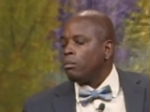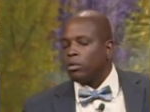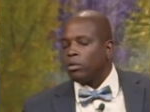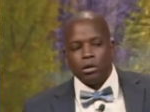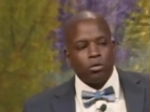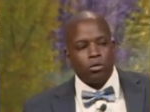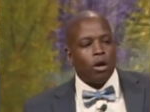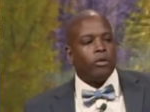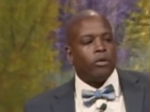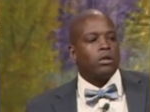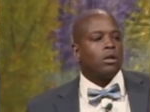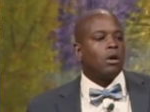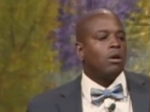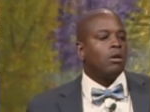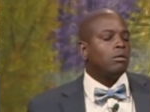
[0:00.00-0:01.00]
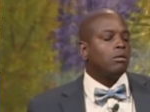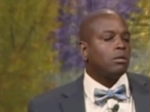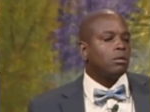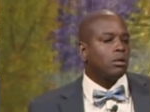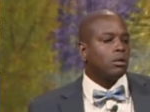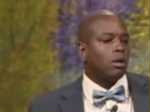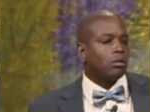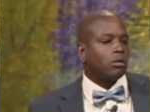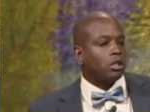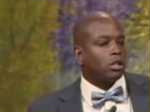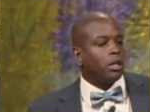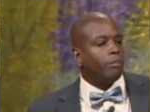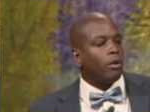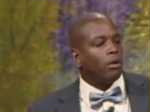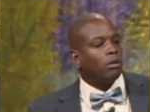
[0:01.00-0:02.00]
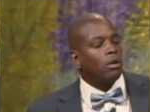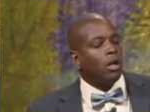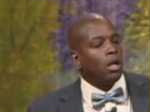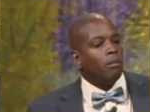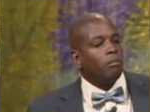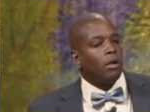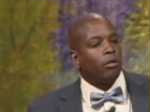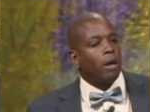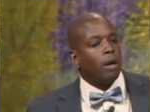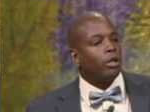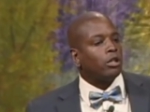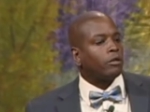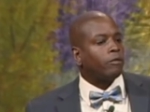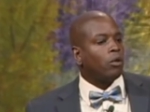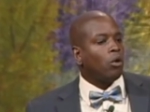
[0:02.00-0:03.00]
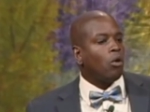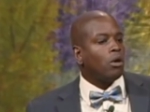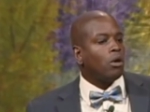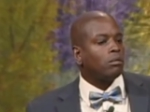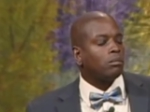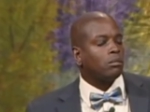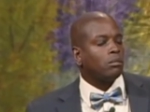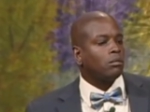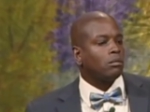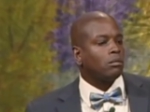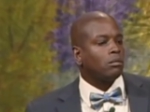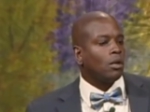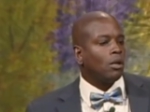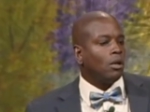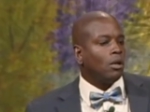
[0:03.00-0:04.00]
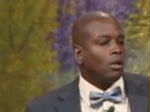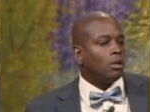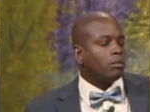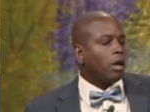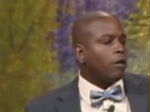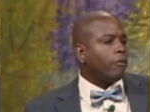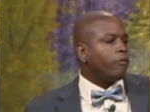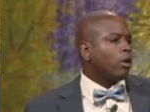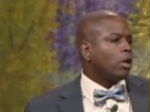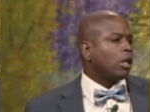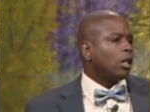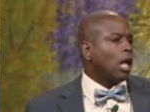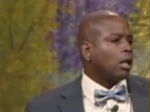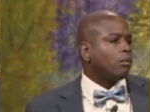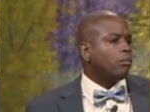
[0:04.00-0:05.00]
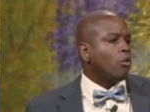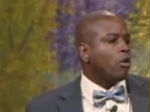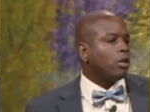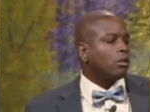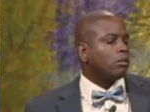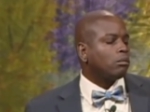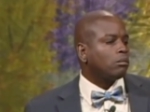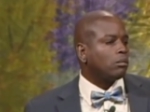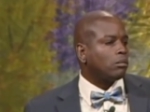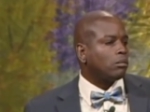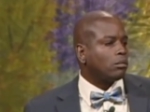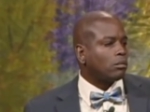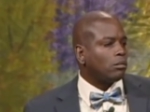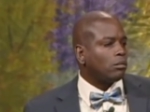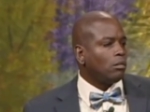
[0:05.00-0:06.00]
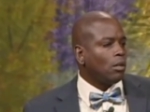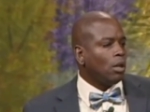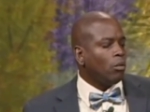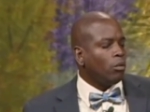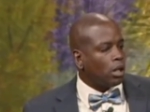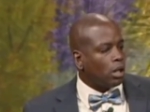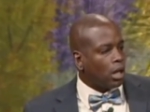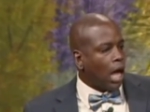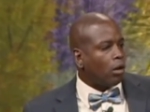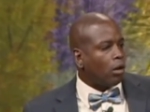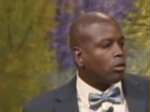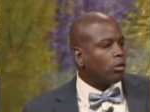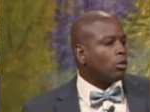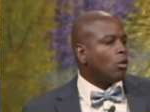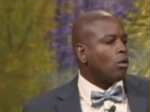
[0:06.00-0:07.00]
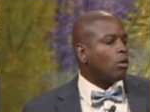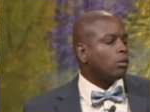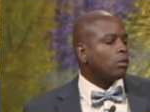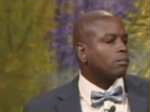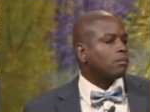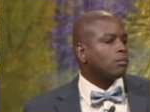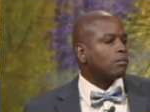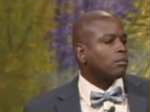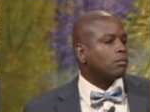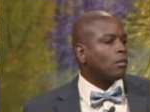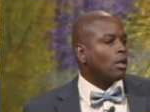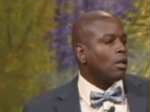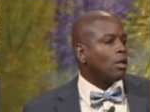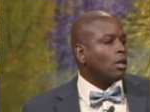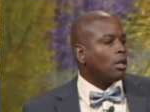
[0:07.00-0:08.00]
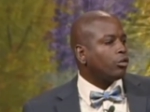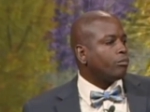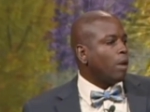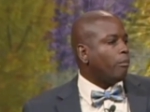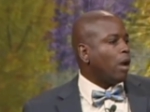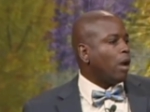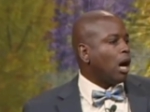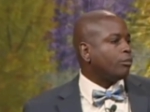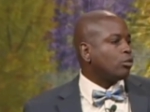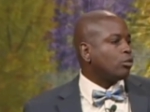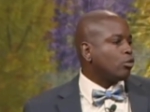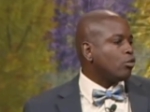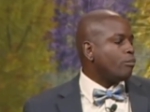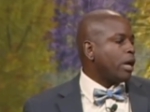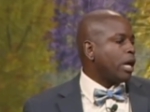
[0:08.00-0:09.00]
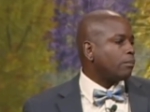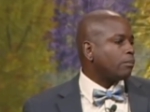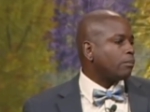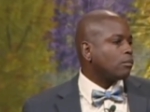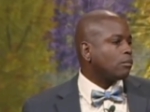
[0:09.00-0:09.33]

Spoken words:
When I was 12 years old, I was asleep on my grandmother's floor. It was about 4 o'clock in the morning. We get a knock on the door. And it was my mom's roommate.